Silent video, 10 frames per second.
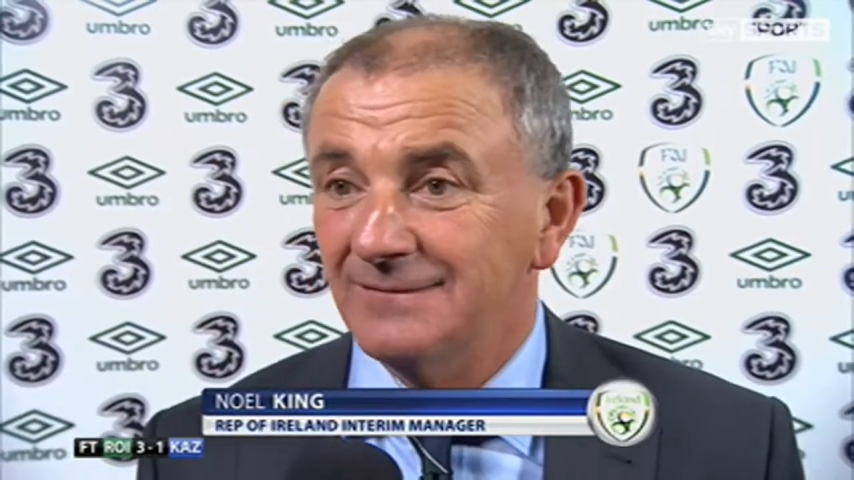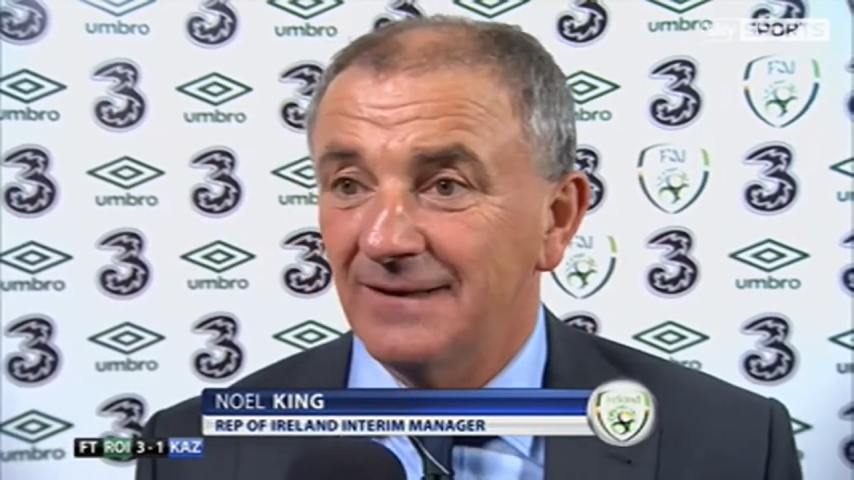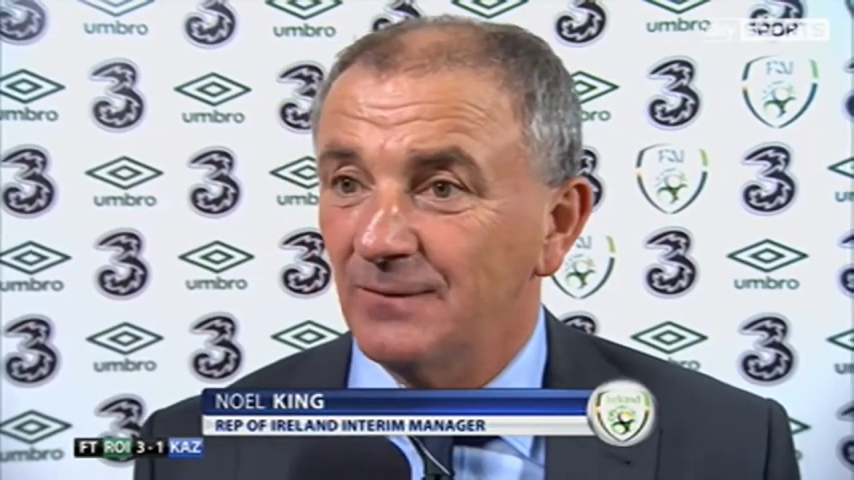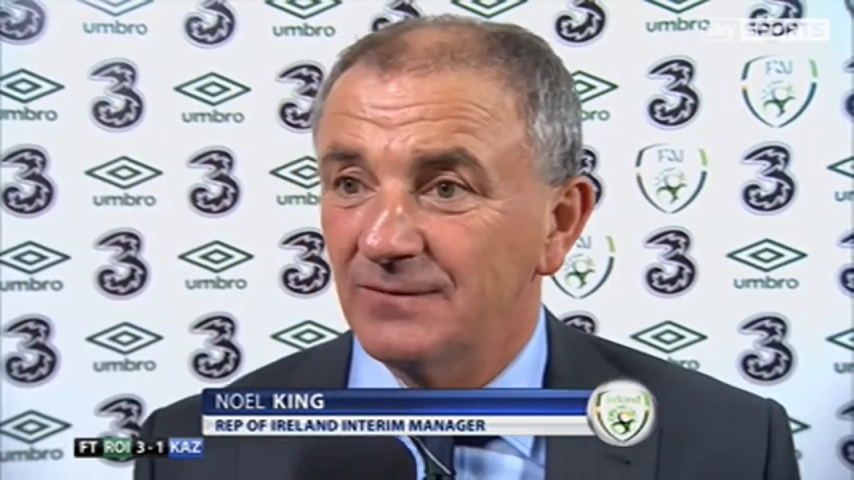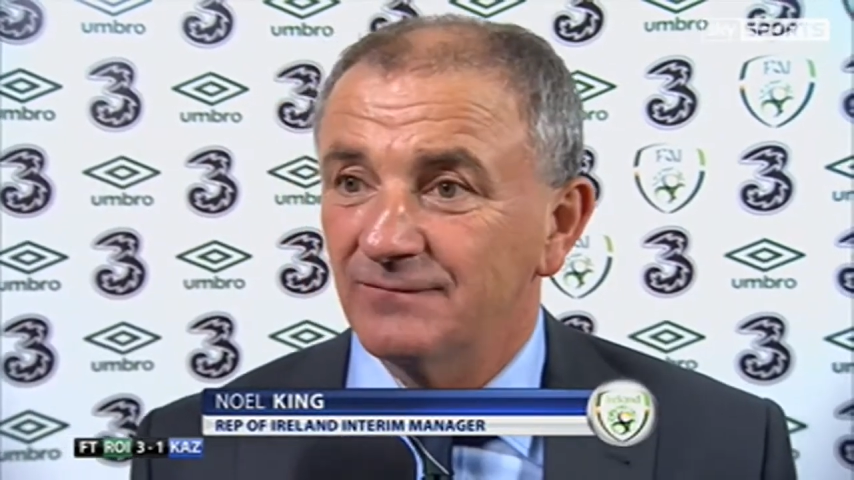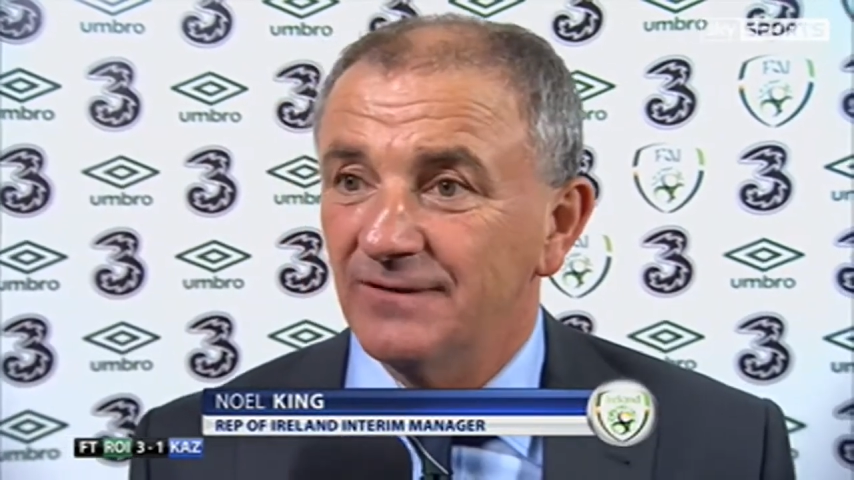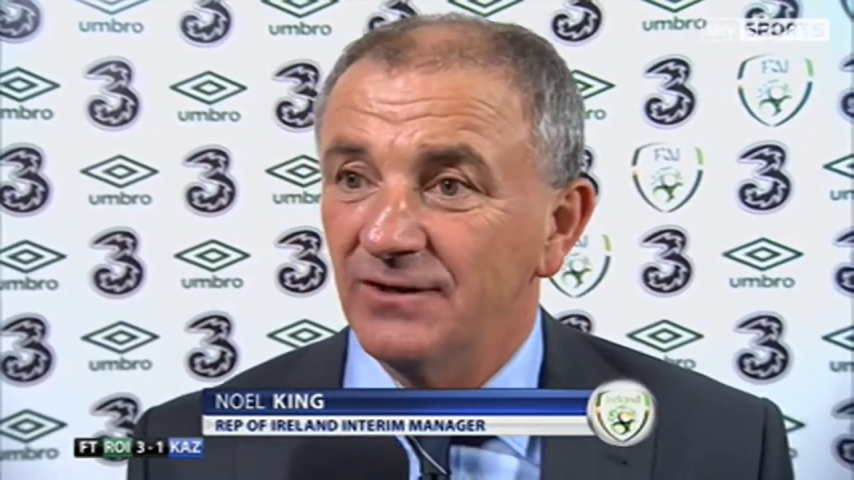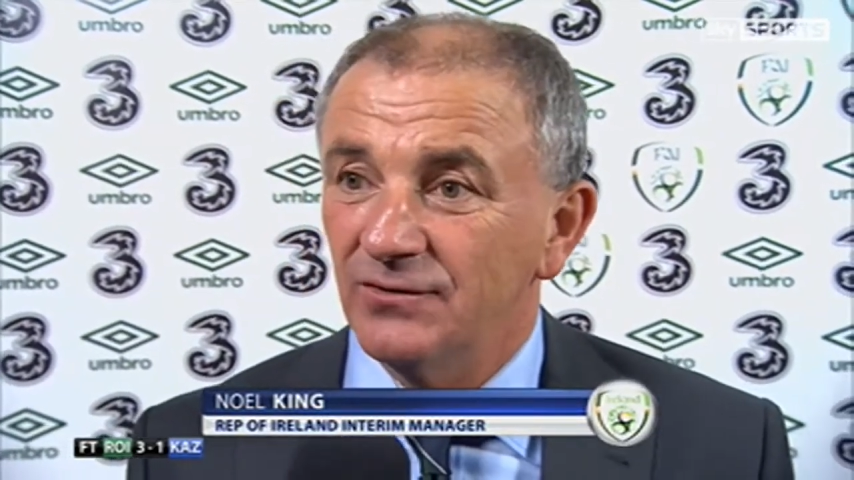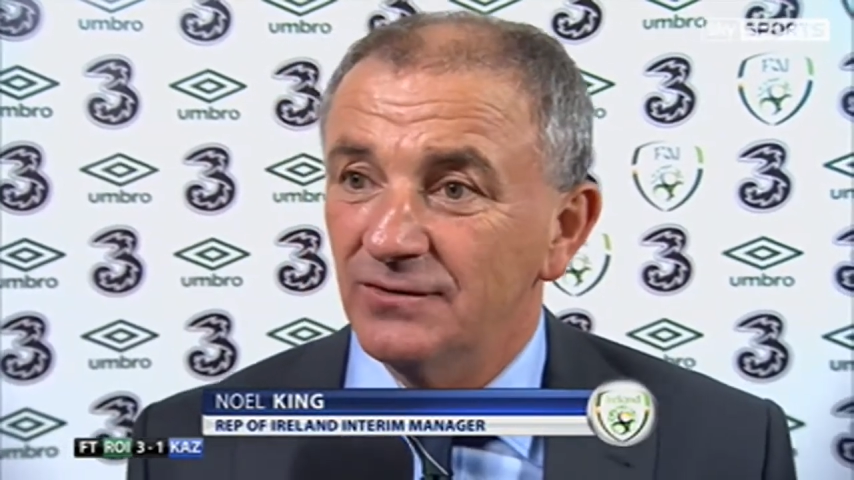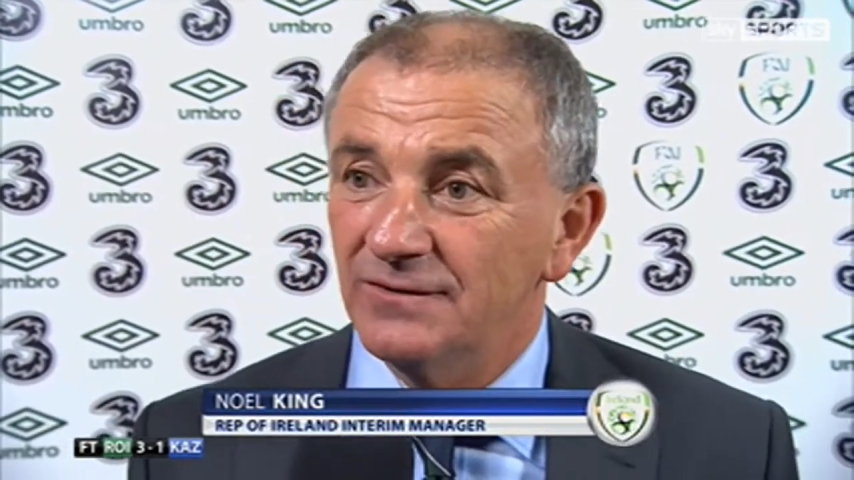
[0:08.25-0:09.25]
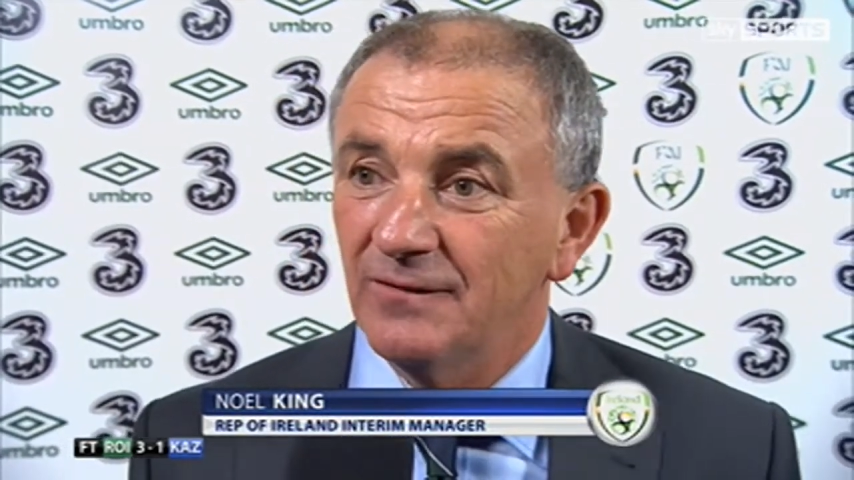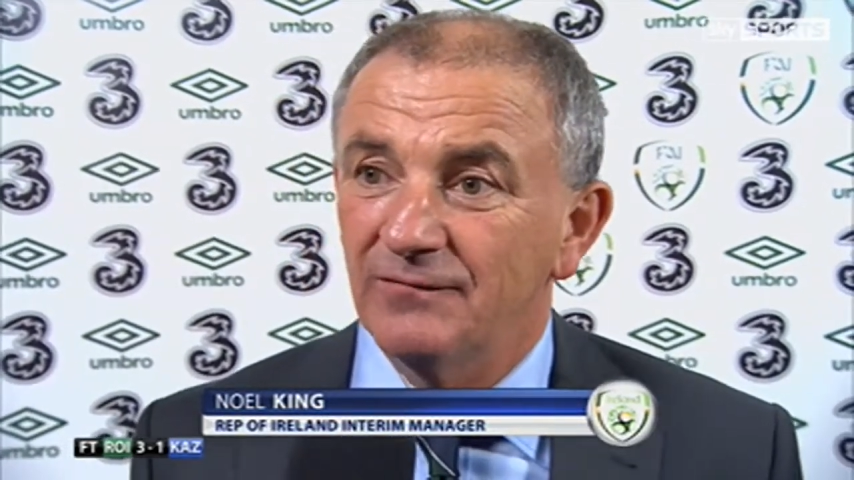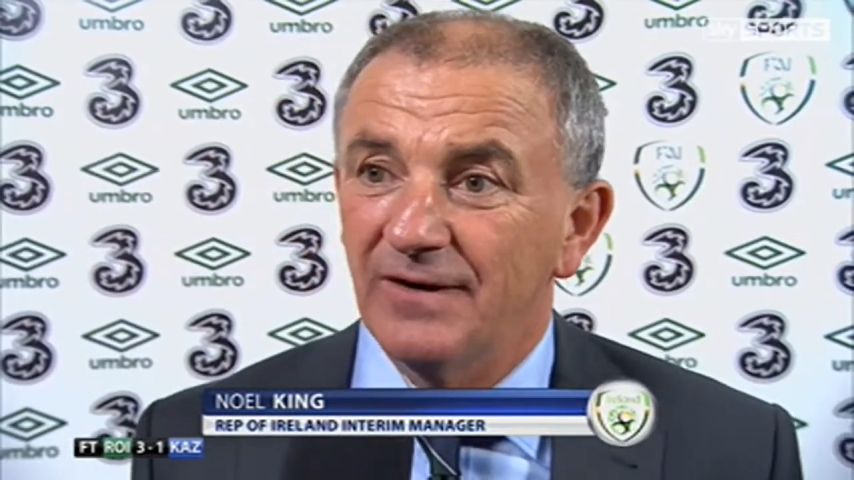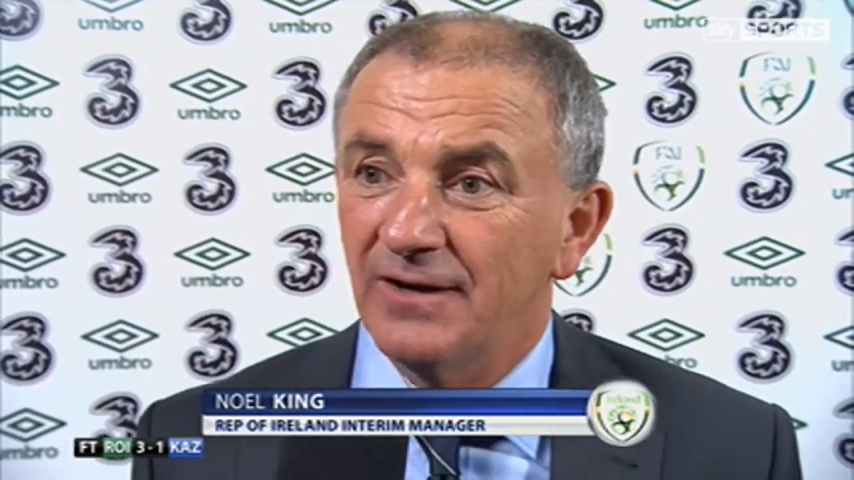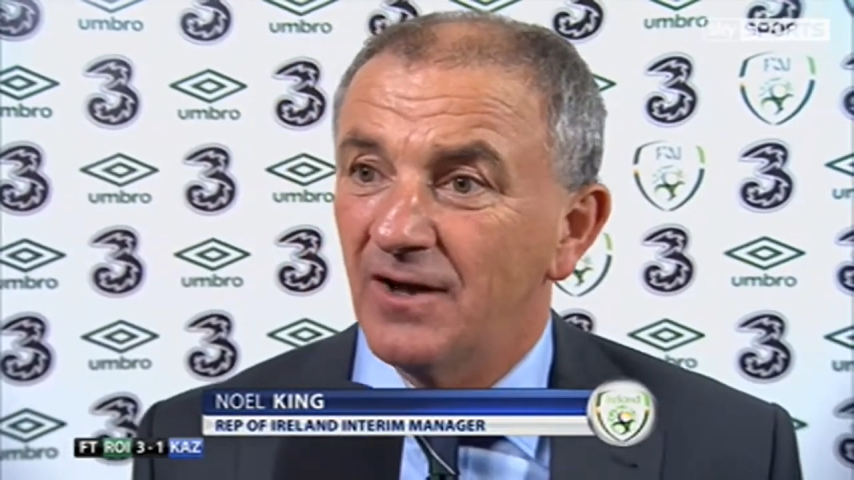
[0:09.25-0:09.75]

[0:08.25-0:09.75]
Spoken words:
They were very good. They were very